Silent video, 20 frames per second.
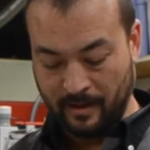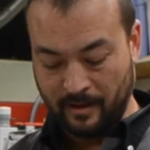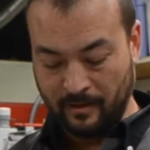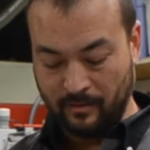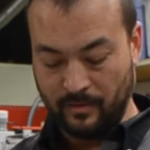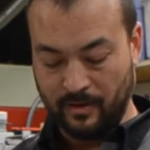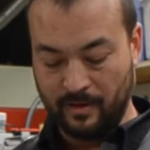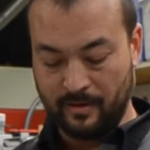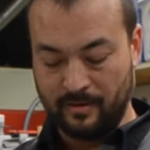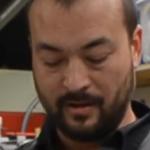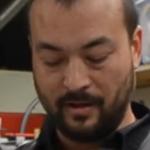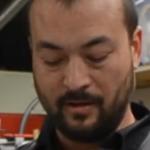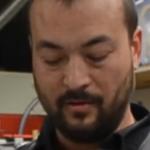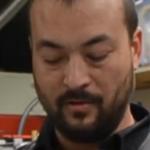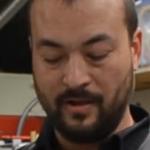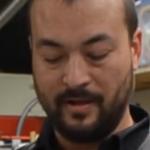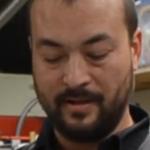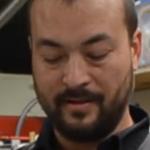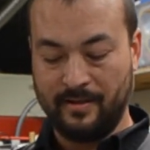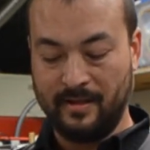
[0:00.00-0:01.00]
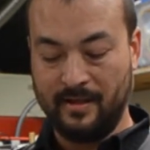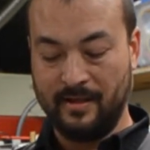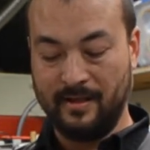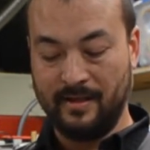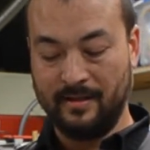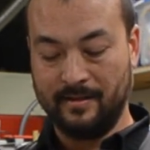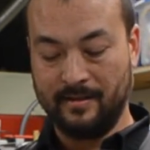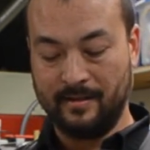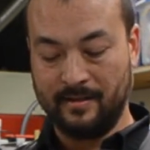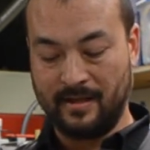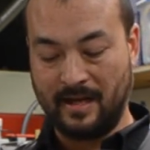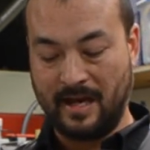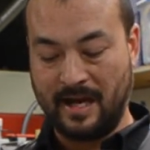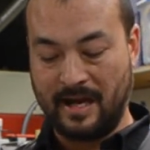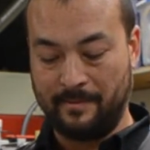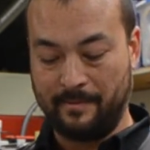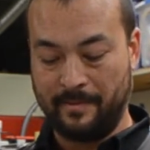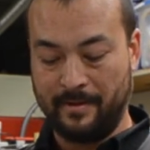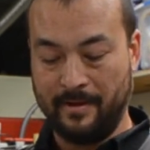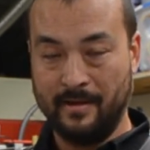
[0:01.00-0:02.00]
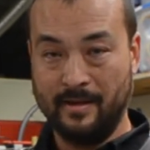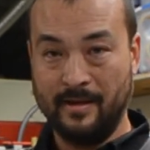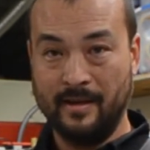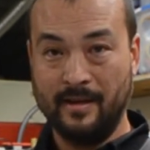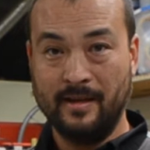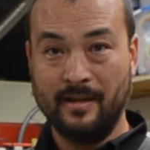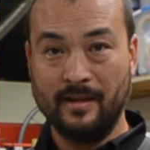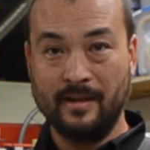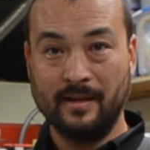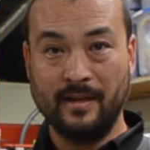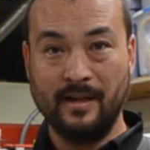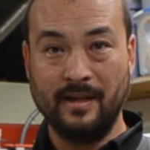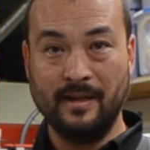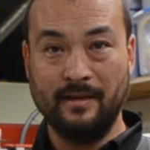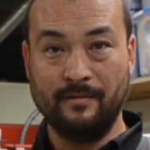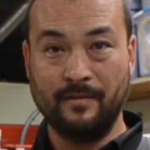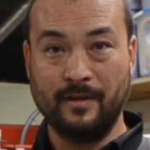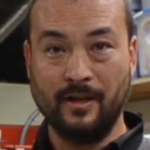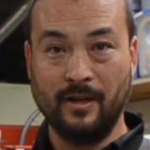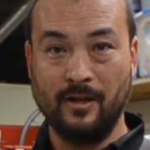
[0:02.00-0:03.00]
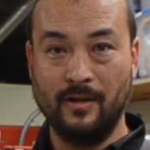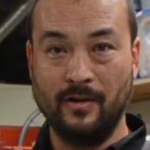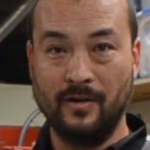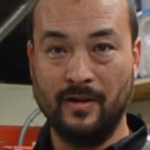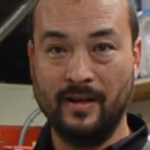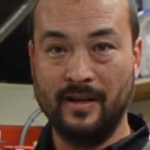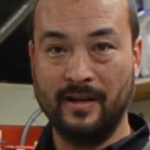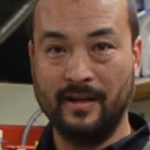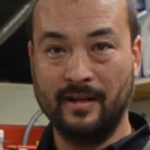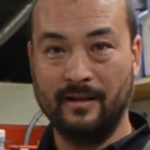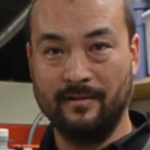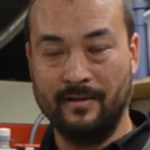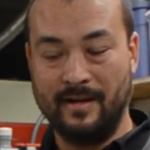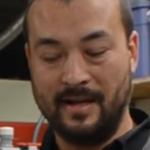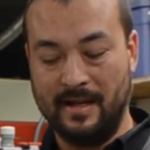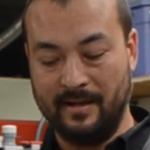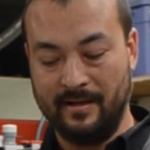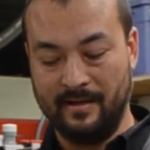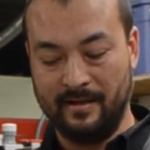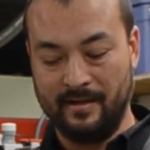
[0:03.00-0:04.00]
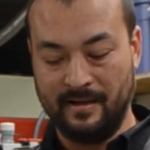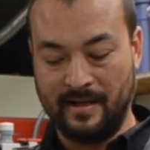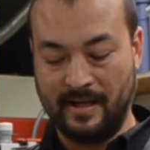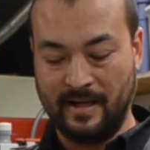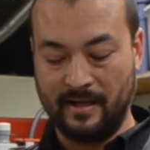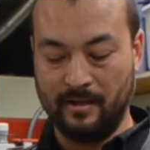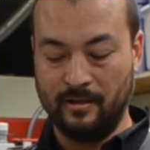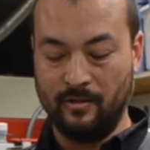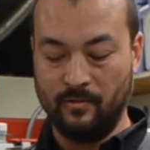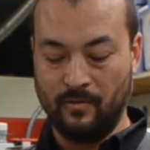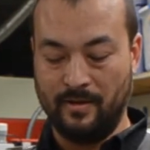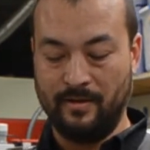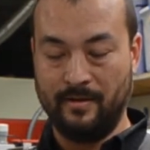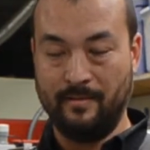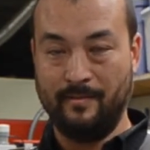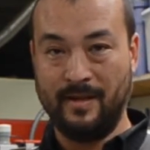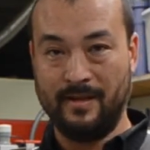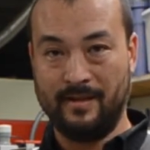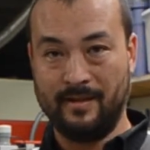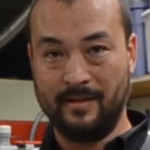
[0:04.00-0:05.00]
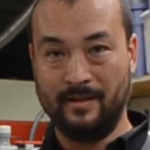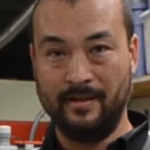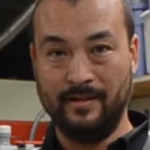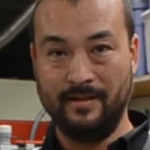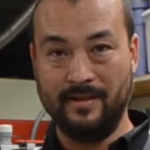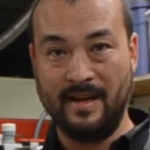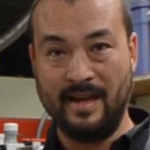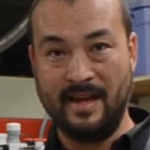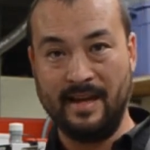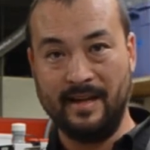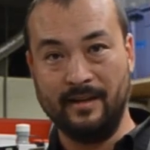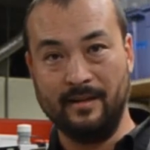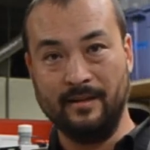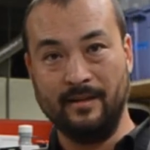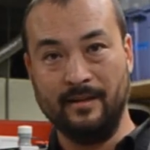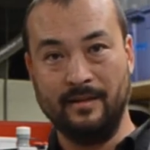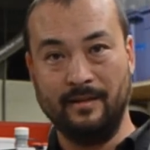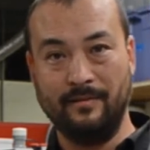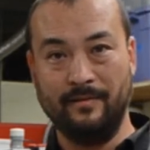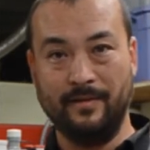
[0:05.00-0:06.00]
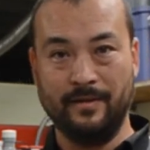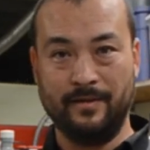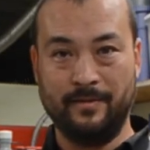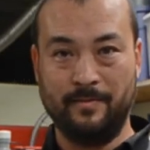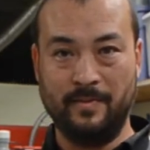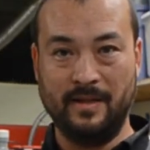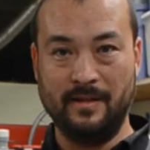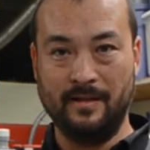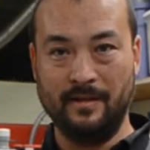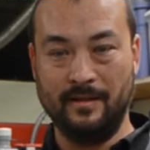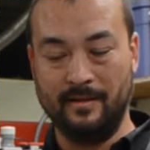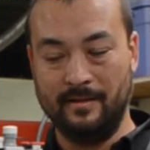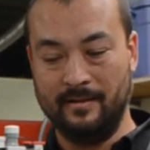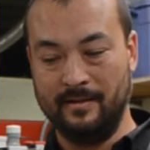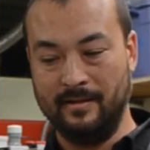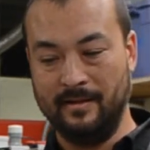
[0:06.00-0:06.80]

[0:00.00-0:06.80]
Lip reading: What you don't want to see is the top kind of going around at an angle where basically the angle of the spindle